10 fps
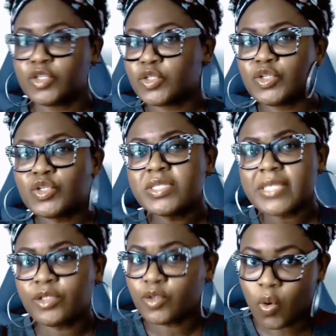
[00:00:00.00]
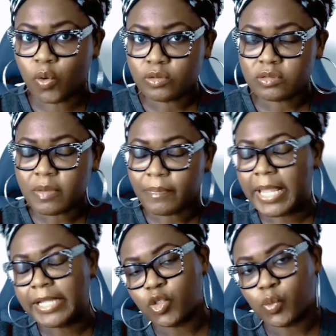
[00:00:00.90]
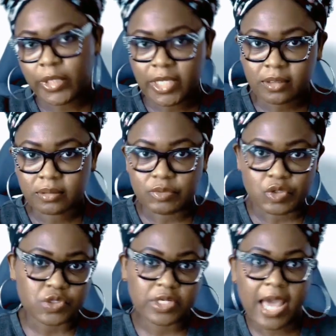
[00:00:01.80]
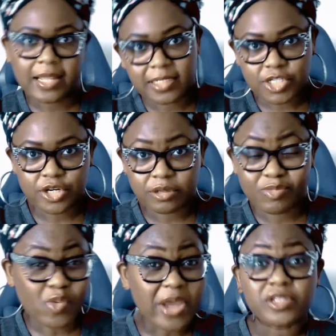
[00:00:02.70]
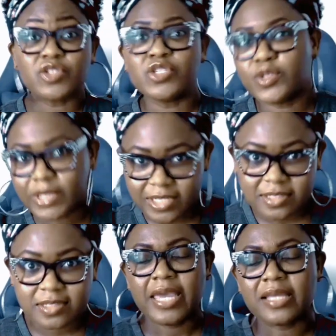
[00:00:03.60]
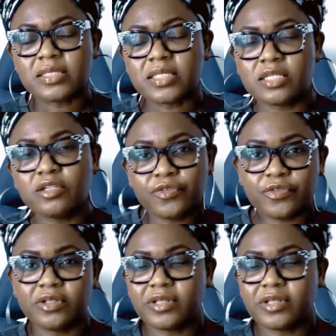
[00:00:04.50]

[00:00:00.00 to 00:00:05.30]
So do you set goals, plan your week, use a calendar, write a to-do list, and still feel